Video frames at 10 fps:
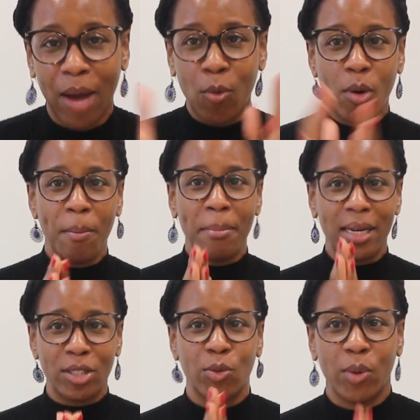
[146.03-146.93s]
I want
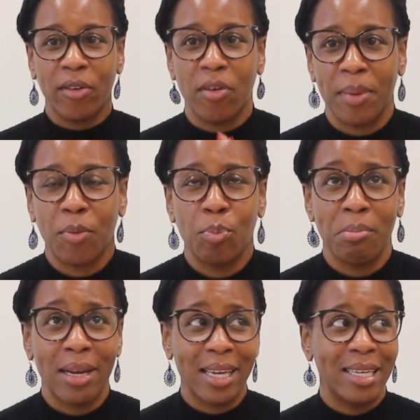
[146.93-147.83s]
money to work for me.
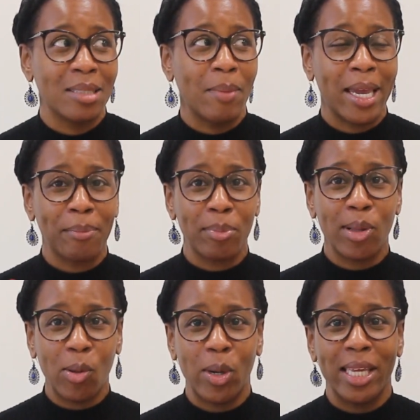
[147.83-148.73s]
Money is my
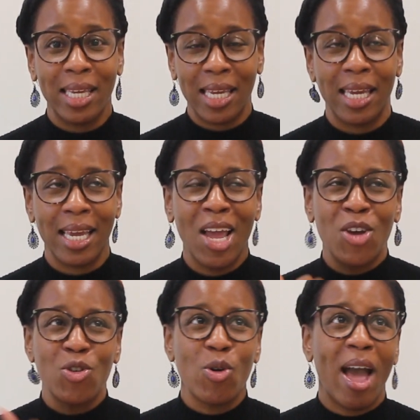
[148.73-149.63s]
employee.
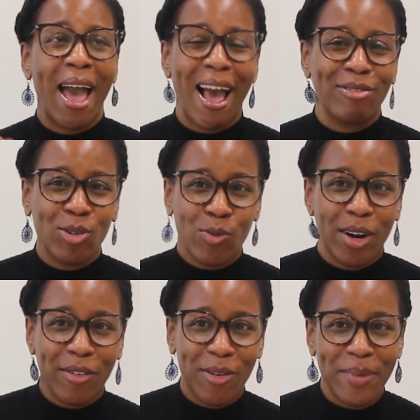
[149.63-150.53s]
You have to
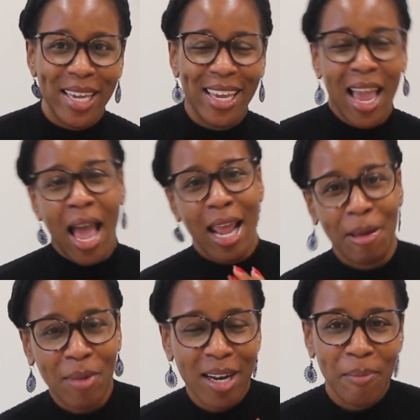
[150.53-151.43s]
work for me. And
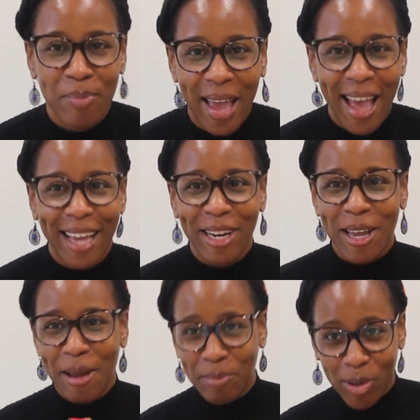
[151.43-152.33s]
I'm not a bad
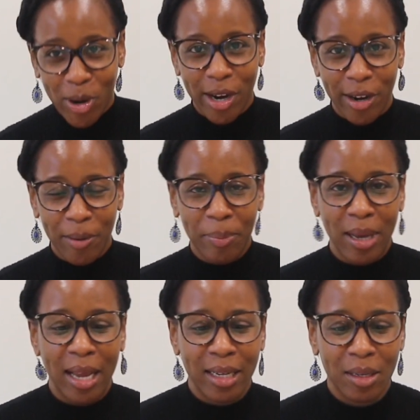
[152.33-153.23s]
employer,
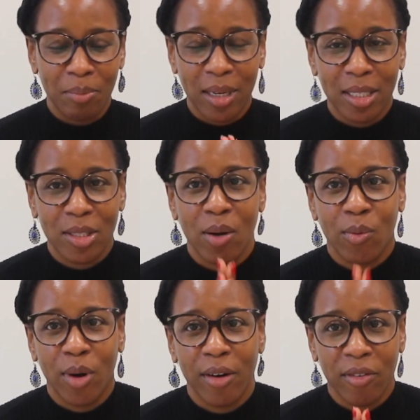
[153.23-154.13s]
but I need money to
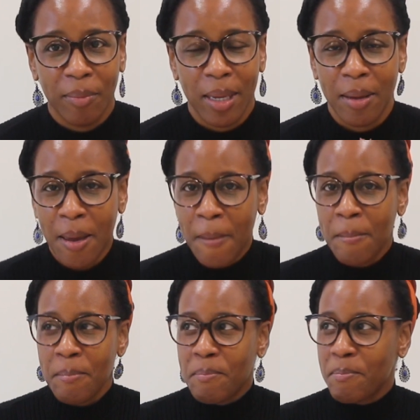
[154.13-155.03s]
work for me,
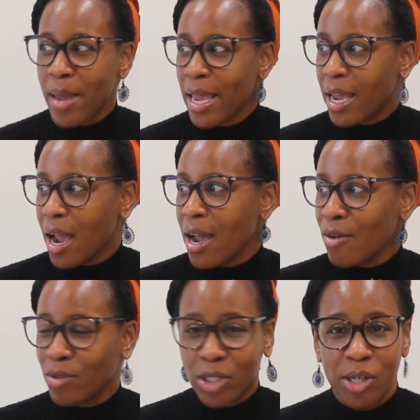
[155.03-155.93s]
to make
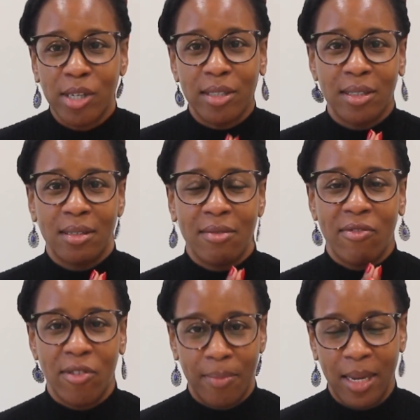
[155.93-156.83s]
returns
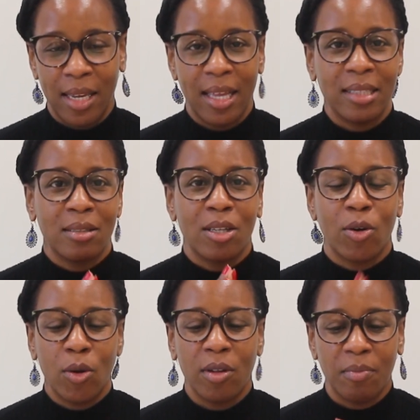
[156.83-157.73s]
for me. That's the
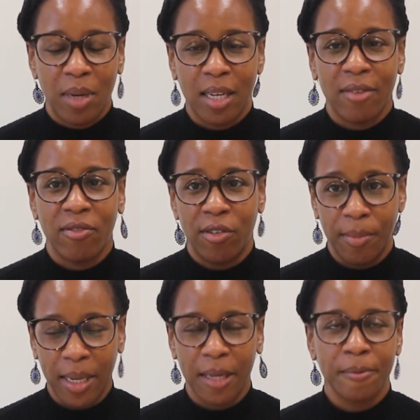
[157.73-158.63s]
goal of money for
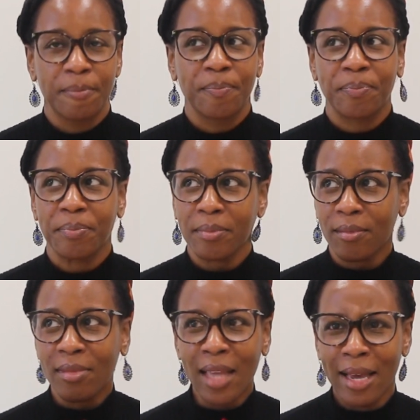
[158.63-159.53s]
me.
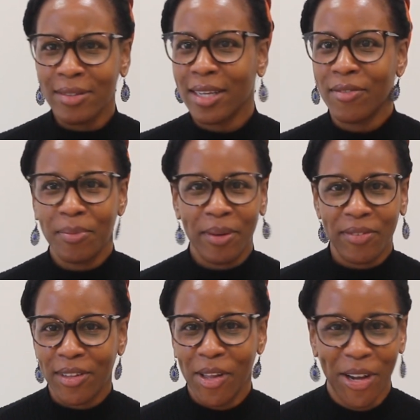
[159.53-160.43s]
I said for me
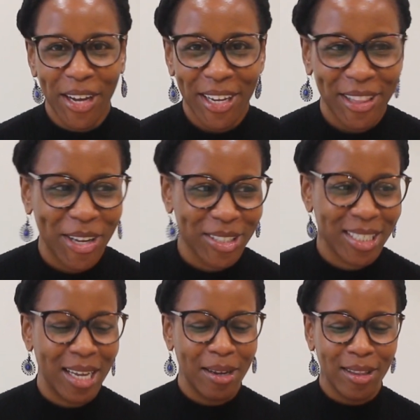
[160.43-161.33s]
for a
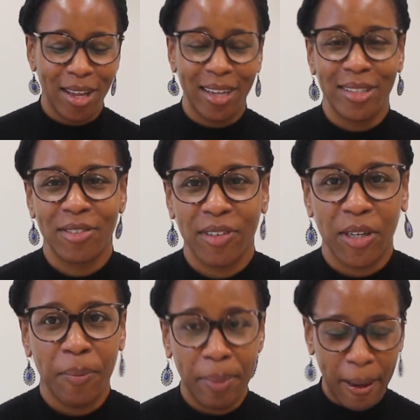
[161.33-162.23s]
lot in this
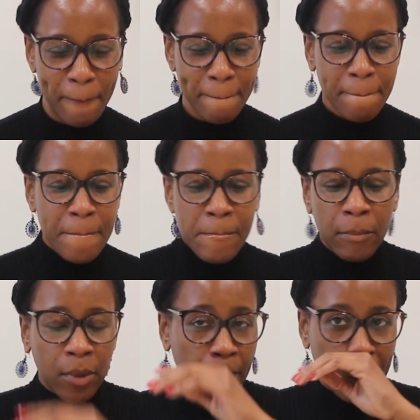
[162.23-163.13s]
video. But
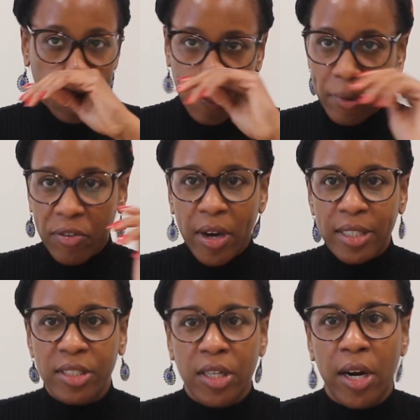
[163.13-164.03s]
before I
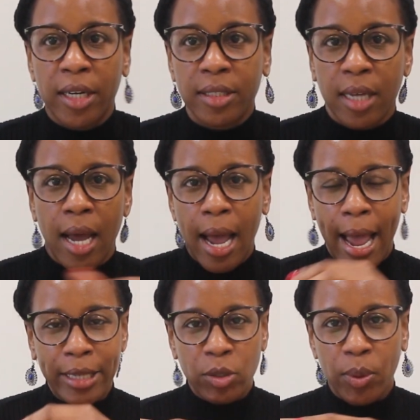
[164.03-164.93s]
start,
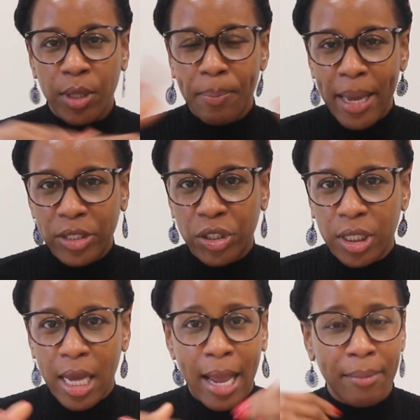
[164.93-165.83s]
I just want to
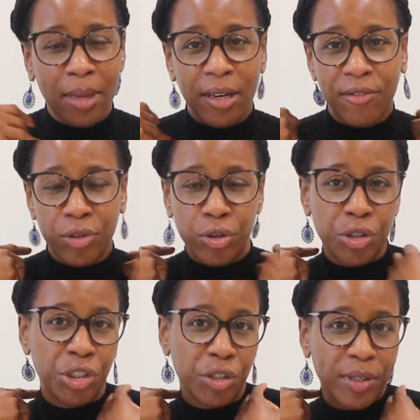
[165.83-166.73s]
mention I'm not a
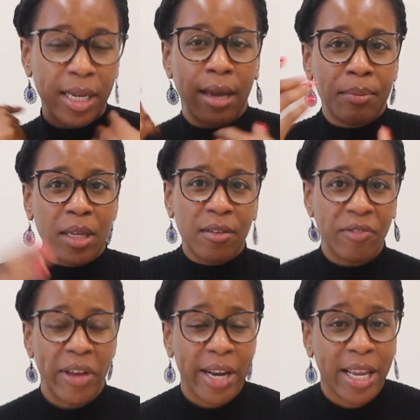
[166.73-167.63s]
fiduciary. I'm not a
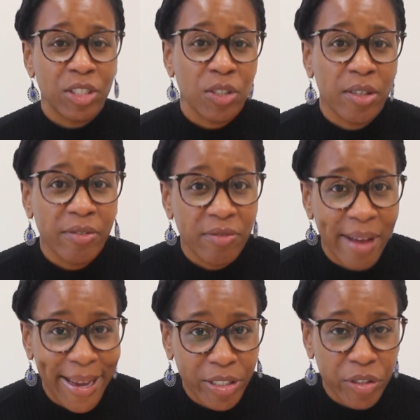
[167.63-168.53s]
financial
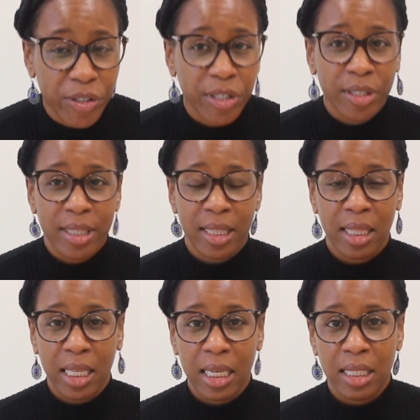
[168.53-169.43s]
advisor.
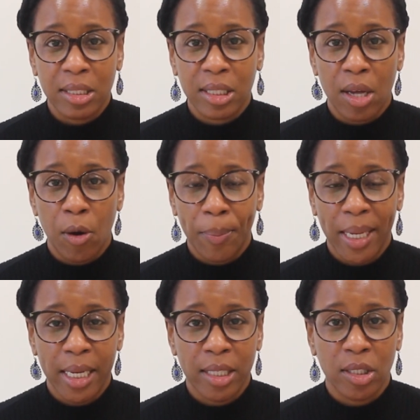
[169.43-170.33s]
These
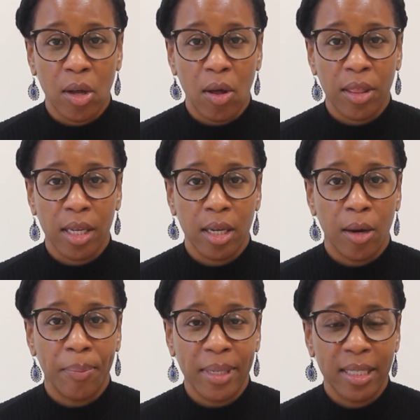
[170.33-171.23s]
opinions, all the
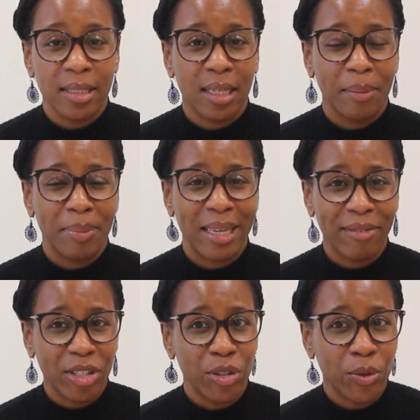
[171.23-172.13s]
opinions that I'm
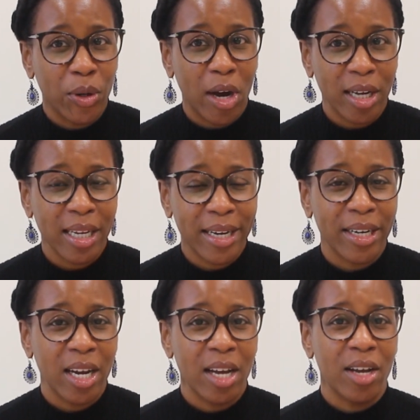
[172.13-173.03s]
giving you on
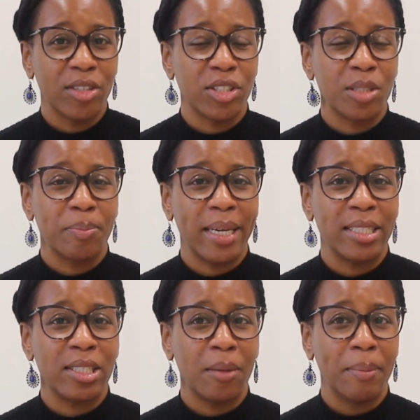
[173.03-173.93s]
here are just
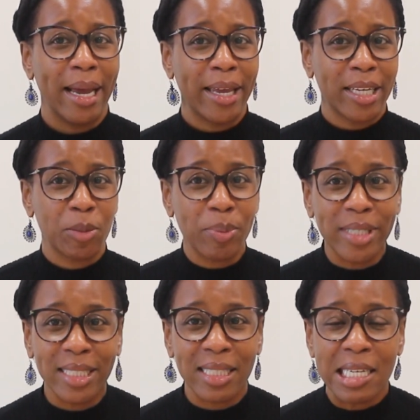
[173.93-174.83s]
based on my
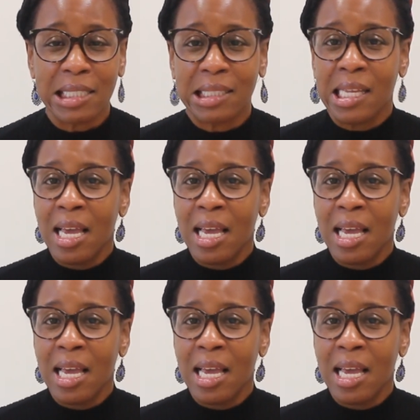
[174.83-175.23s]
experiences.